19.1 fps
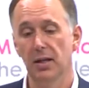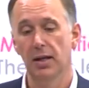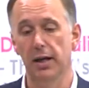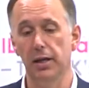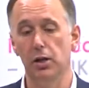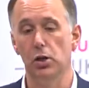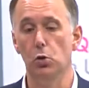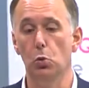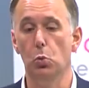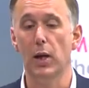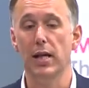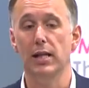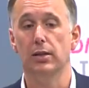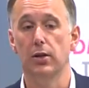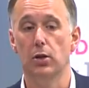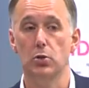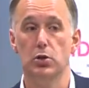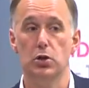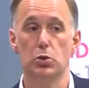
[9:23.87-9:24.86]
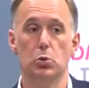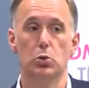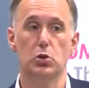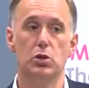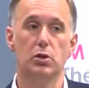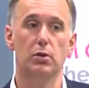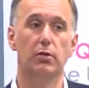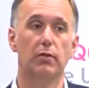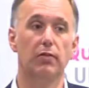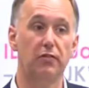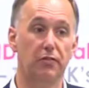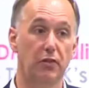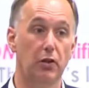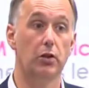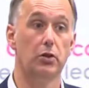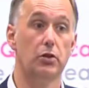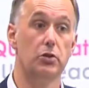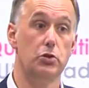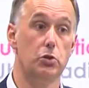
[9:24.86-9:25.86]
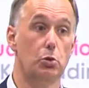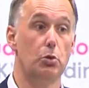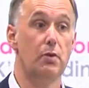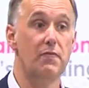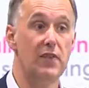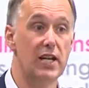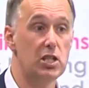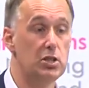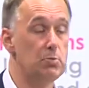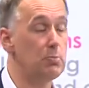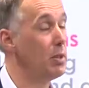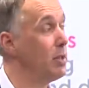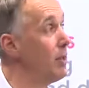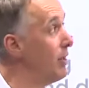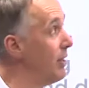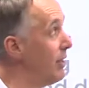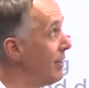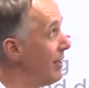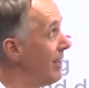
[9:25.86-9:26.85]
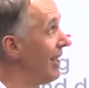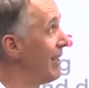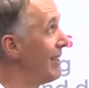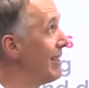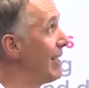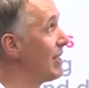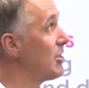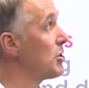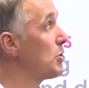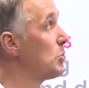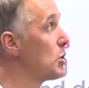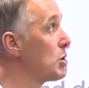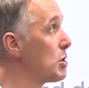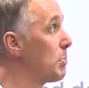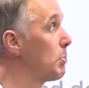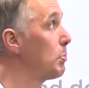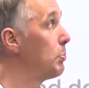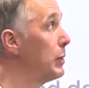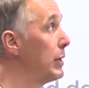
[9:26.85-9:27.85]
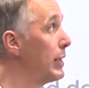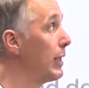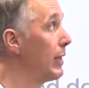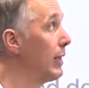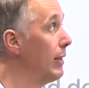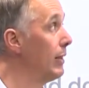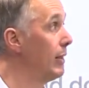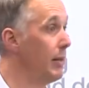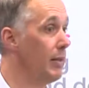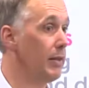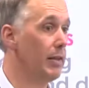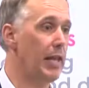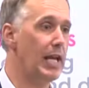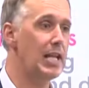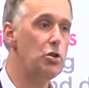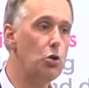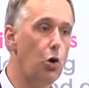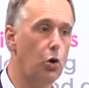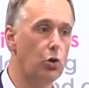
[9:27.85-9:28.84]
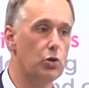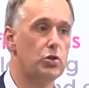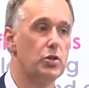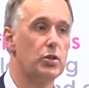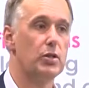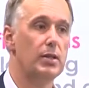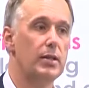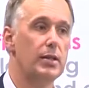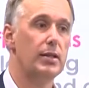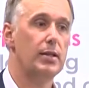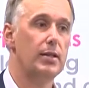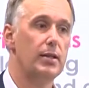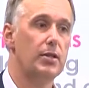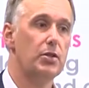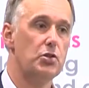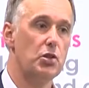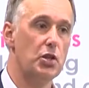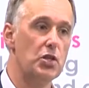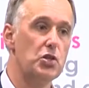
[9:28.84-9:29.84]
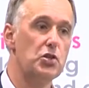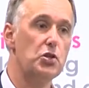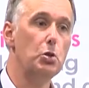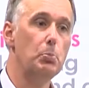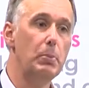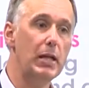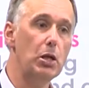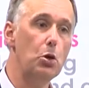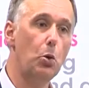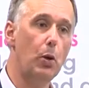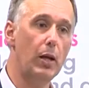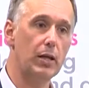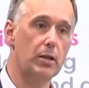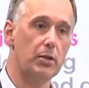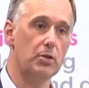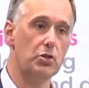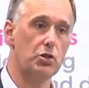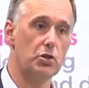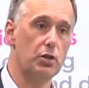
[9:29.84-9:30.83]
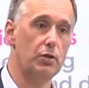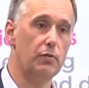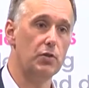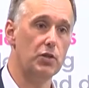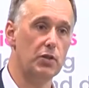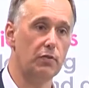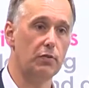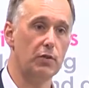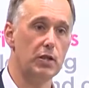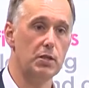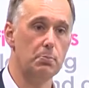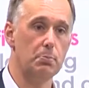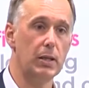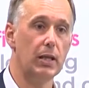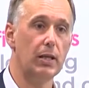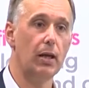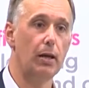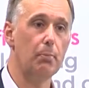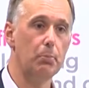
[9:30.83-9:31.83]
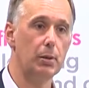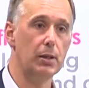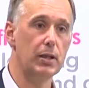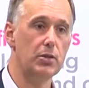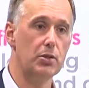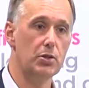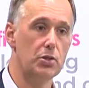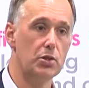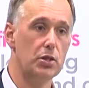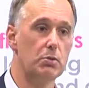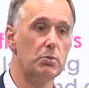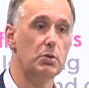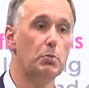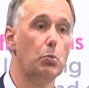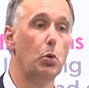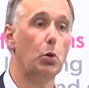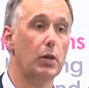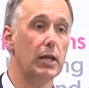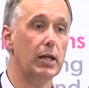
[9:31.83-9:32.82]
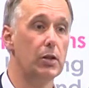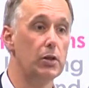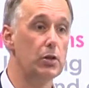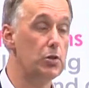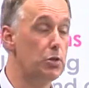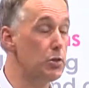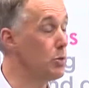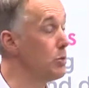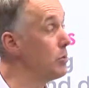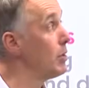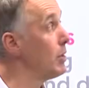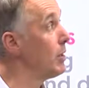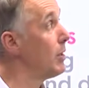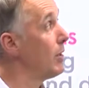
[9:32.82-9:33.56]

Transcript: Are you going to raid those in order to fund your investment? And the answer was pretty clearly that they're not. So they're still being quite conservative, these big companies, in terms of what they're going to do.